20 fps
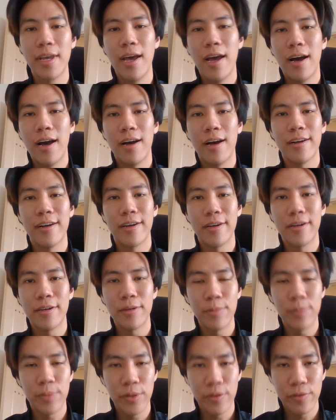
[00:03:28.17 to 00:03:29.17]
Hope
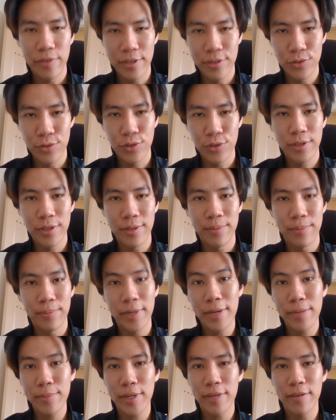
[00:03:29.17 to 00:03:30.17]
you've enjoyed my
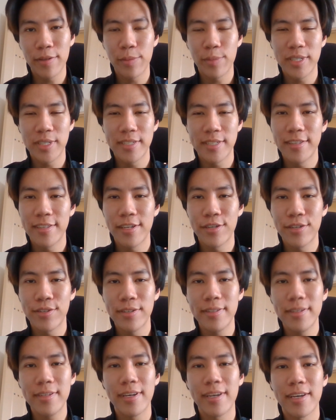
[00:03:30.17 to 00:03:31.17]
part of the presentation
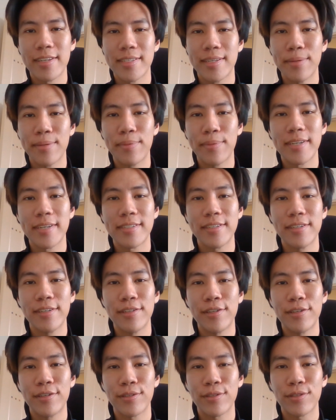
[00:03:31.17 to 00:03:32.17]
as I pass it
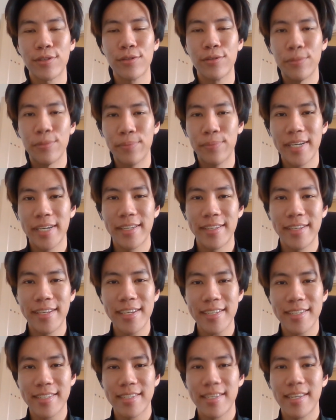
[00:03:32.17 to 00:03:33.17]
along to my
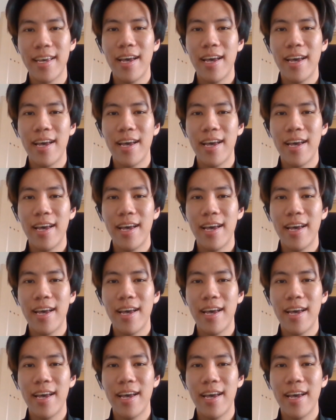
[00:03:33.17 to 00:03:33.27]
next